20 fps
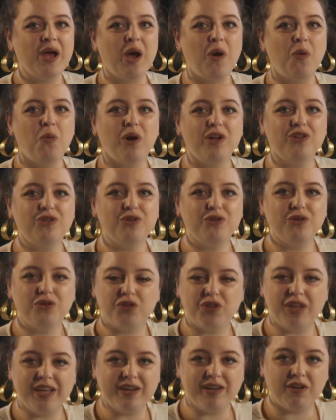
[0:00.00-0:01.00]
What do you
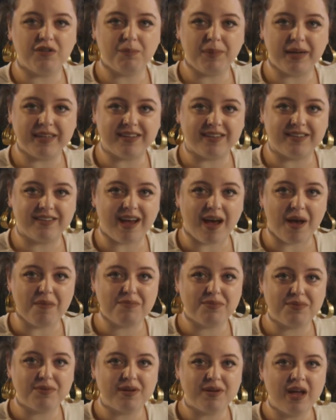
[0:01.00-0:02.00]
think of Patatap?
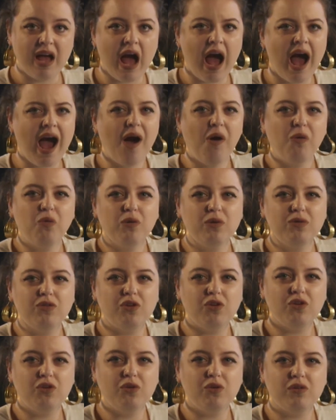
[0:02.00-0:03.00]
How would
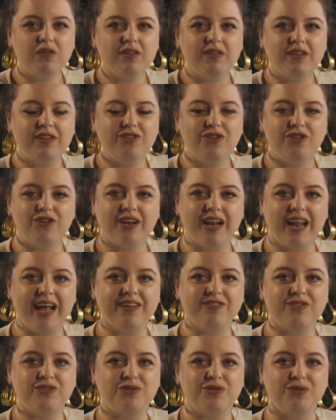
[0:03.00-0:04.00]
you use it in your
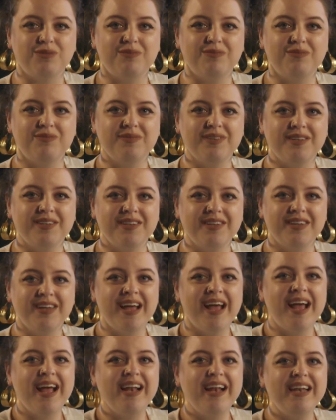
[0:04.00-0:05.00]
classroom?
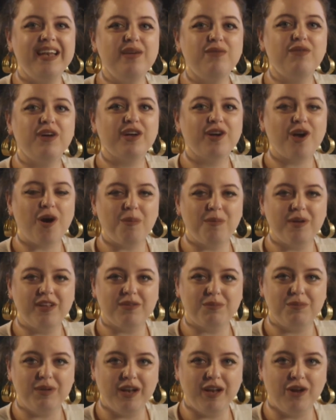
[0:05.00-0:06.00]
Leave a
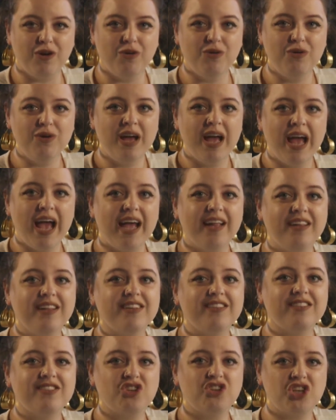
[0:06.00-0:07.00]
comment below and
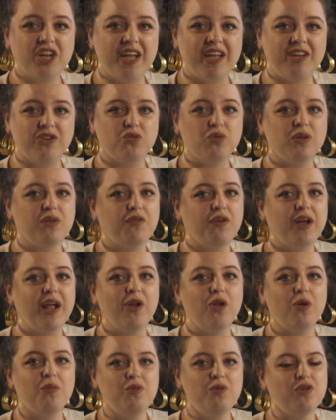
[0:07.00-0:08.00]
exchange with
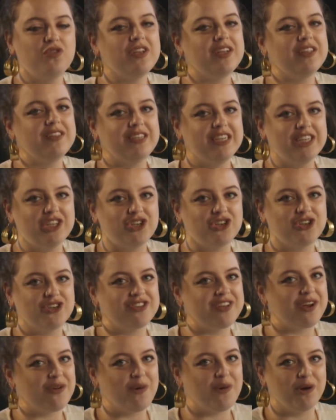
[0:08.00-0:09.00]
fellow music
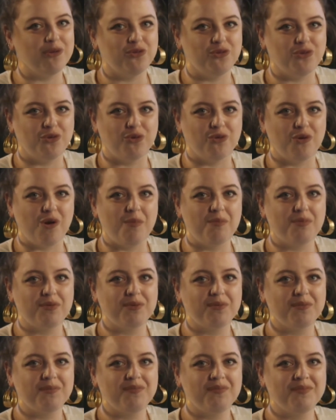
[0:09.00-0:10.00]
teachers around Europe.
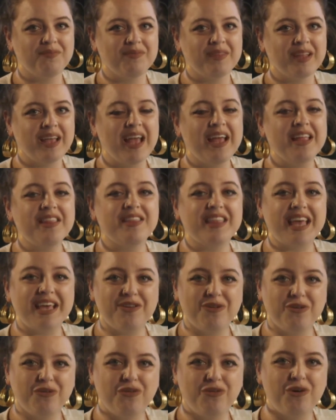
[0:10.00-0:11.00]

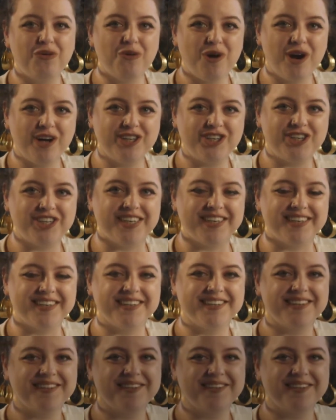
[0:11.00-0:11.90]
Thank you for watching.